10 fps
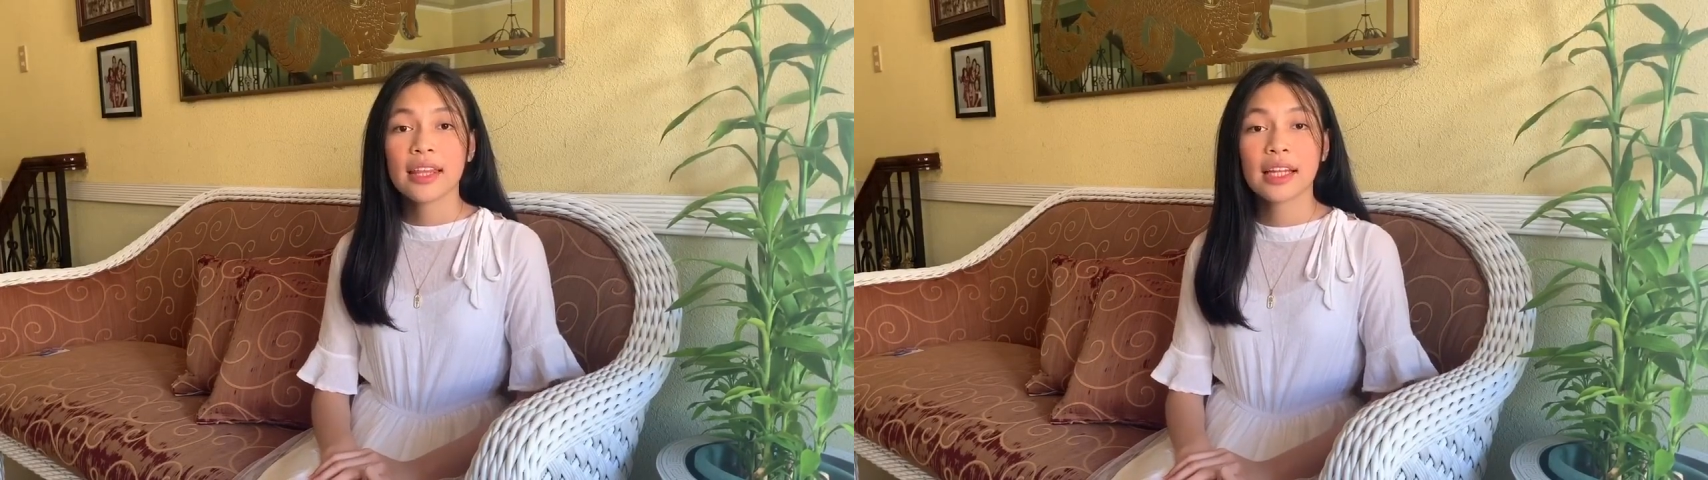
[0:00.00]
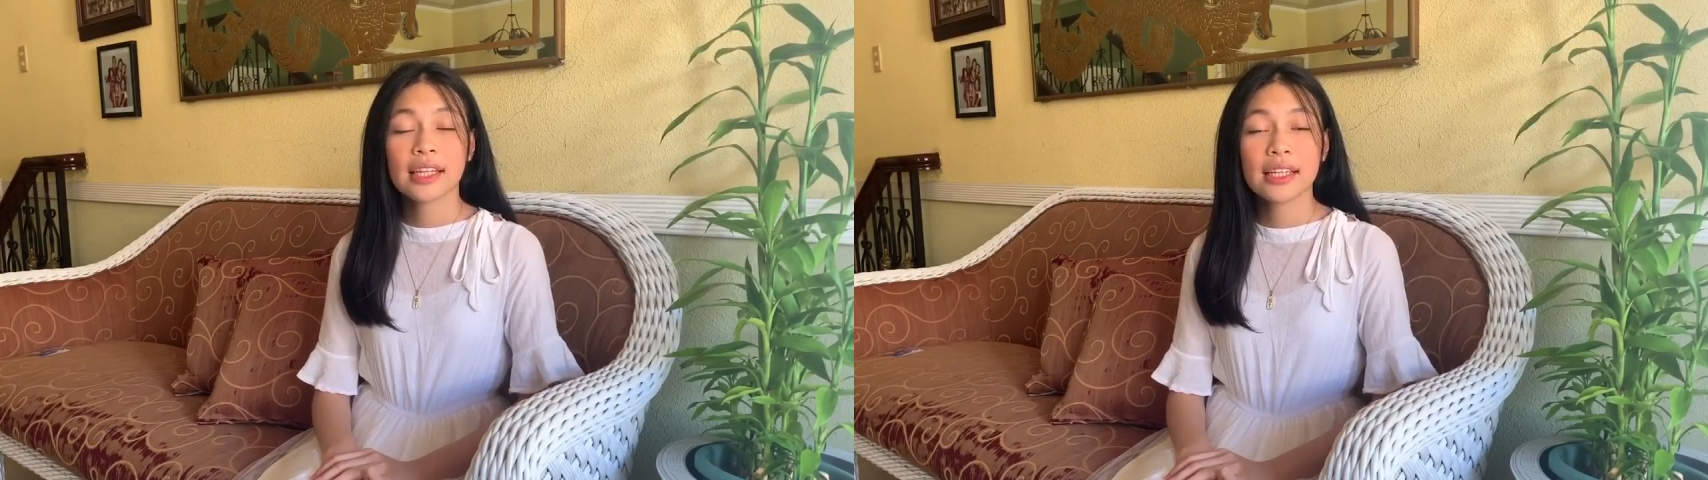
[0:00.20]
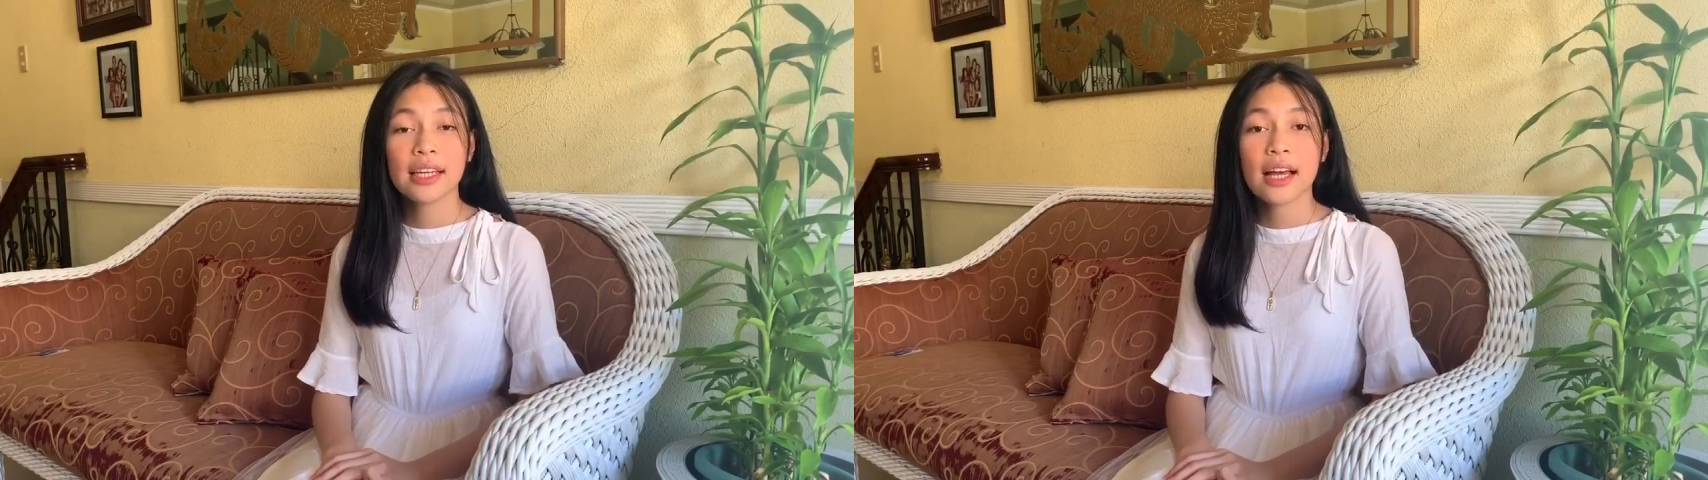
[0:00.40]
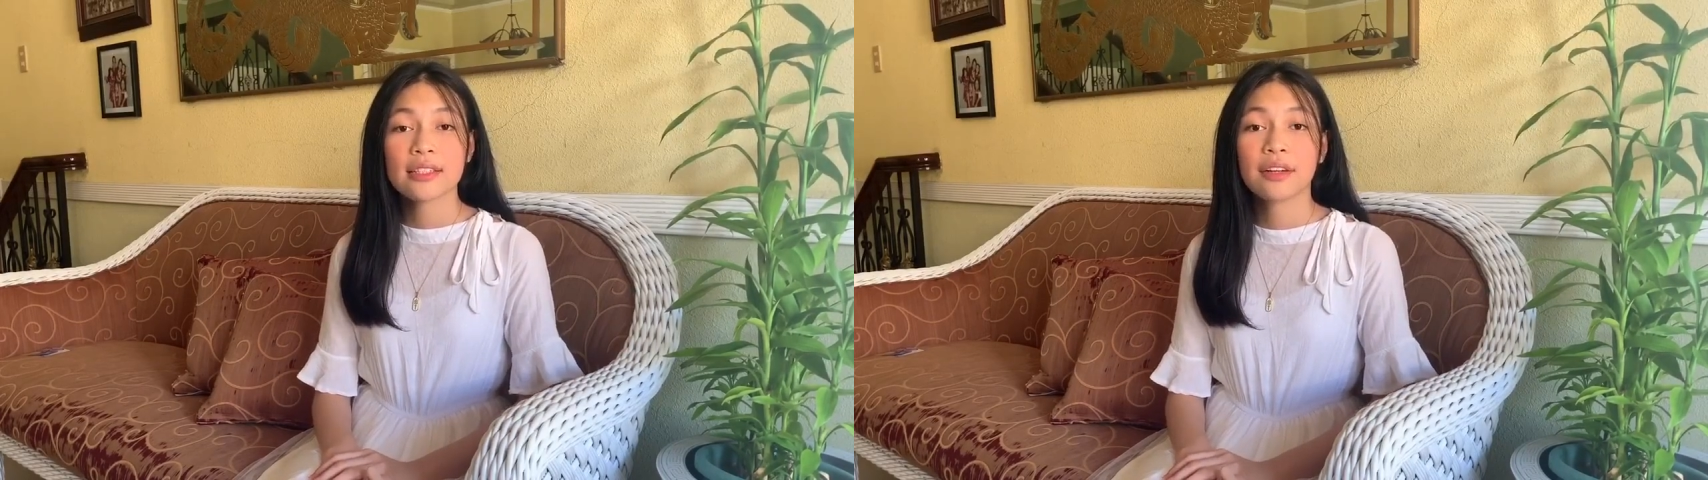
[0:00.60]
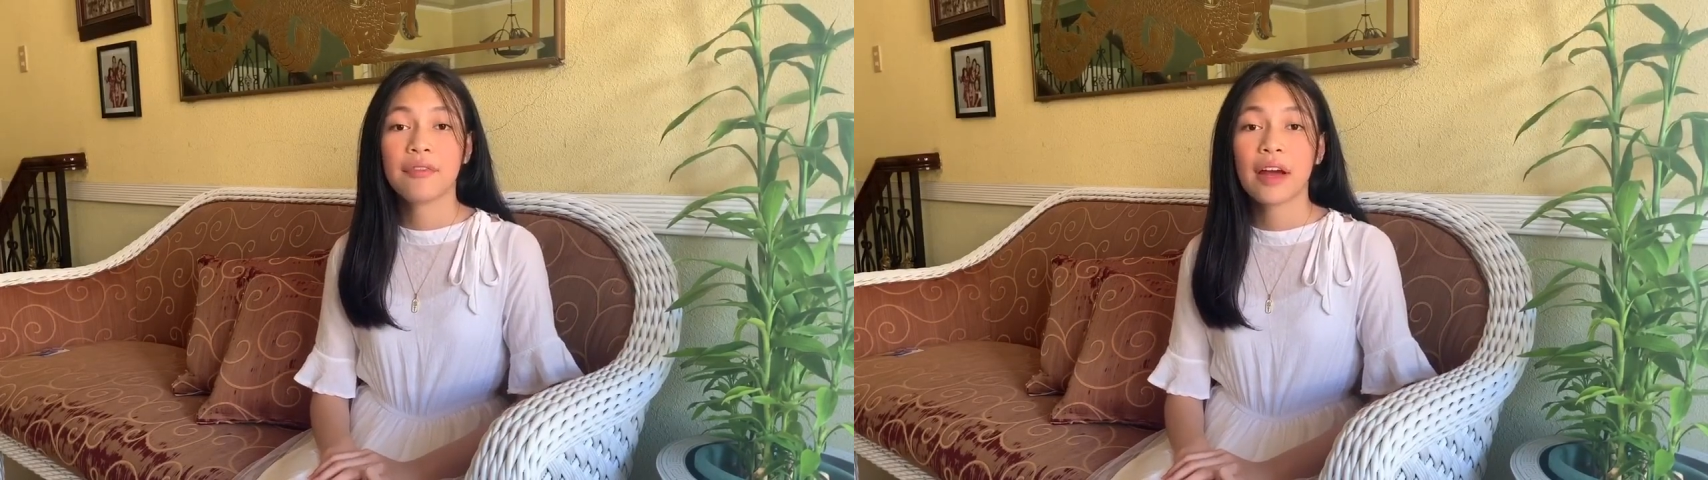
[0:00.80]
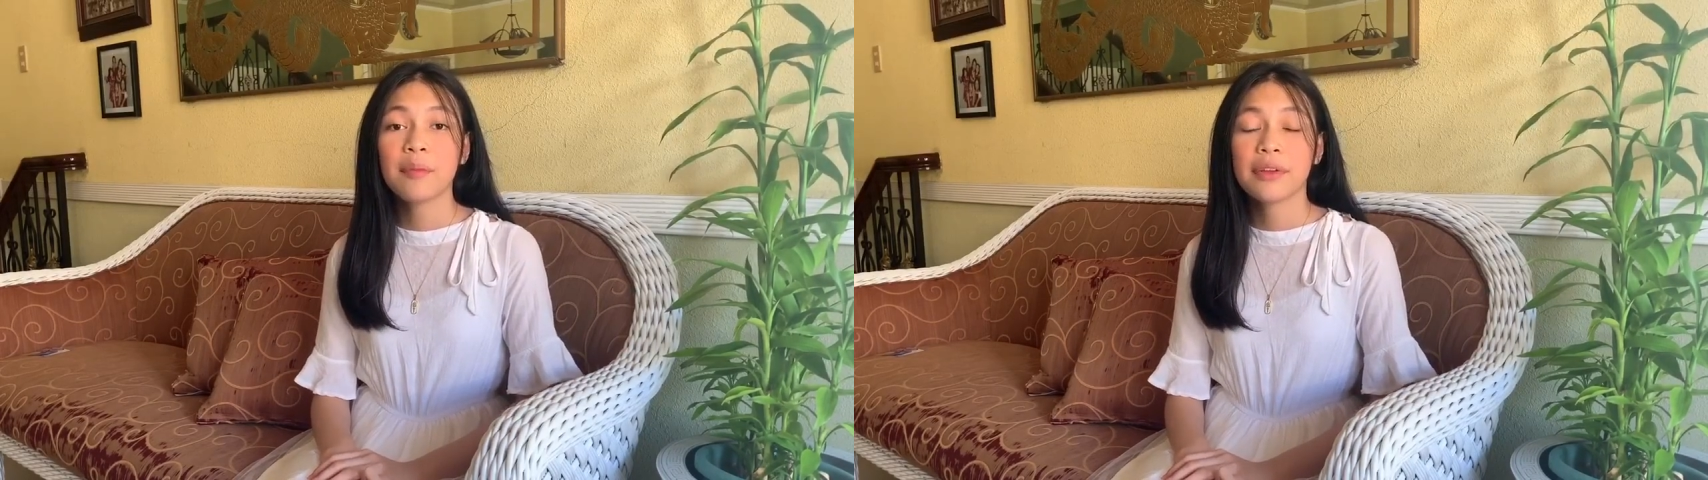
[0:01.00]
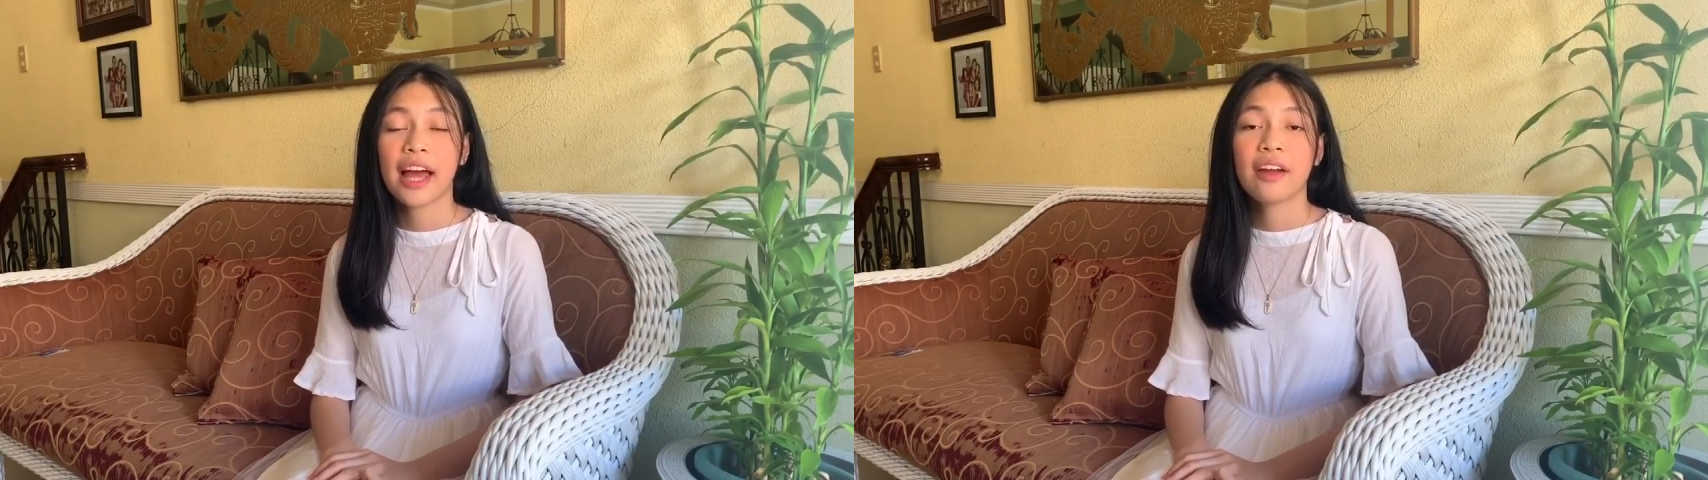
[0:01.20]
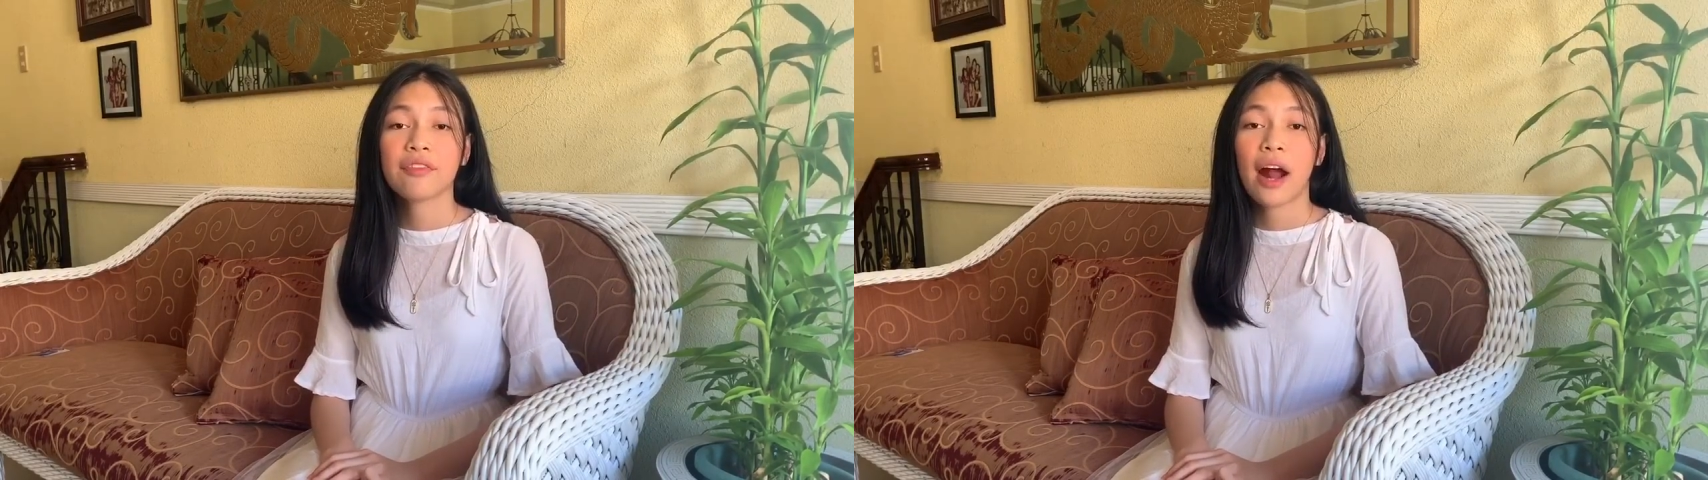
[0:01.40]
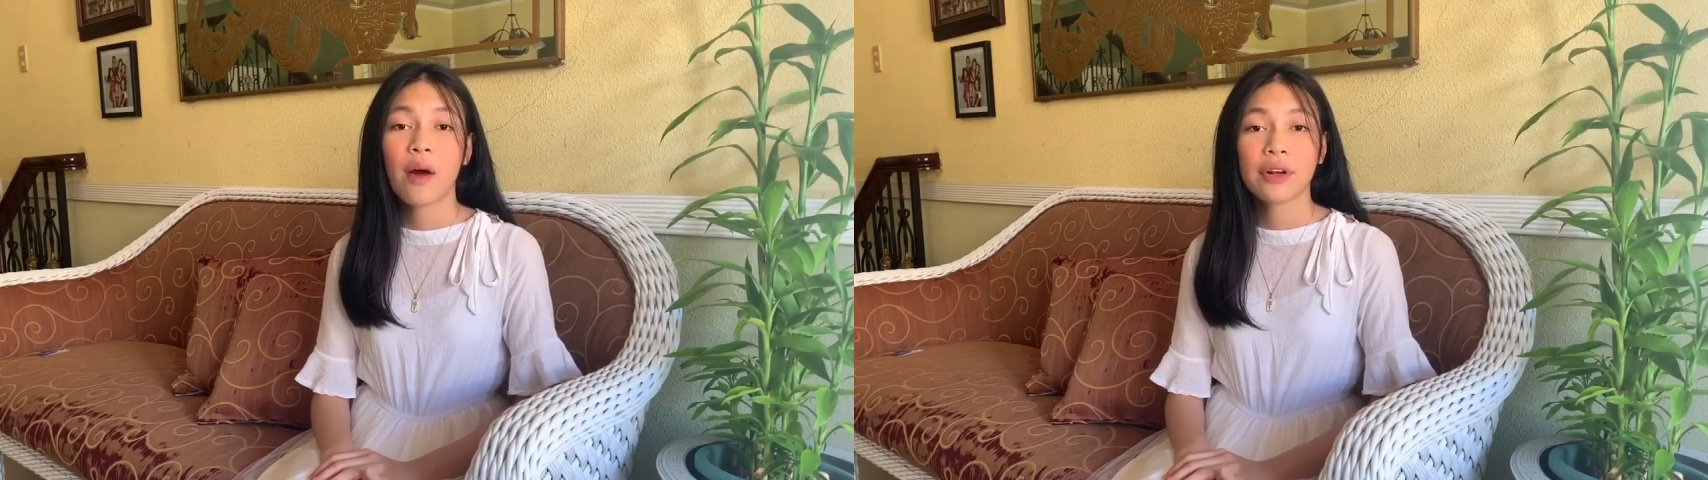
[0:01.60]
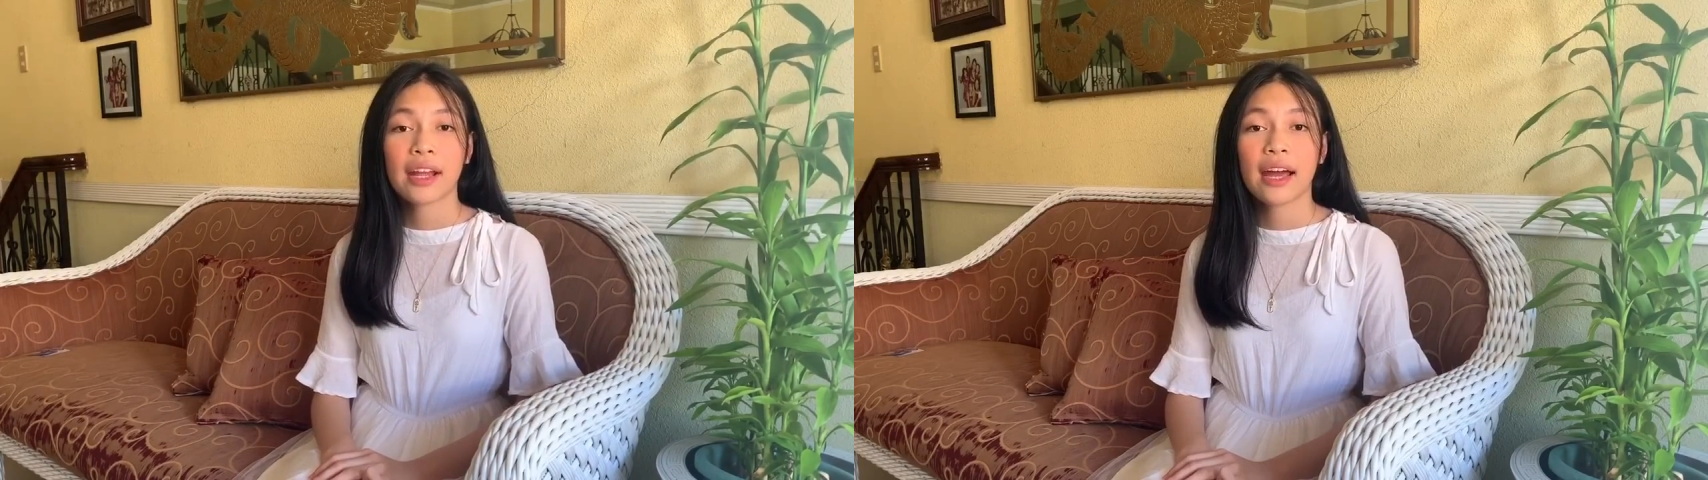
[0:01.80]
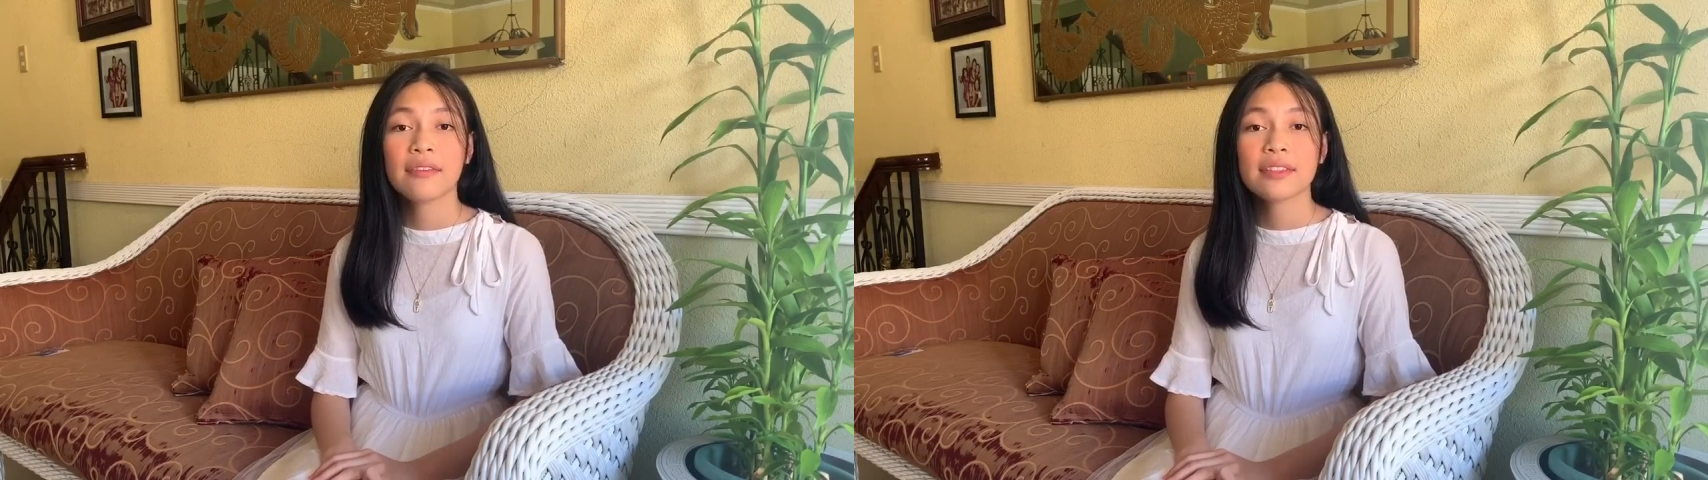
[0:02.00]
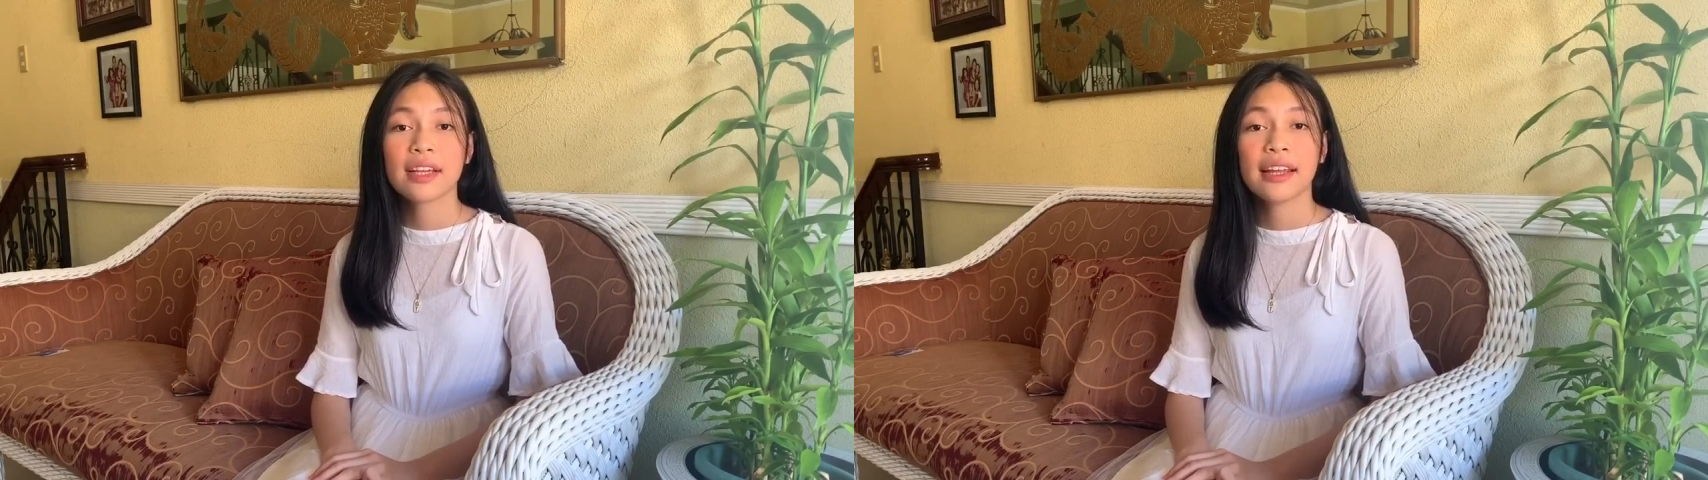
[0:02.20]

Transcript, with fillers: that He has a divine plan for our lives,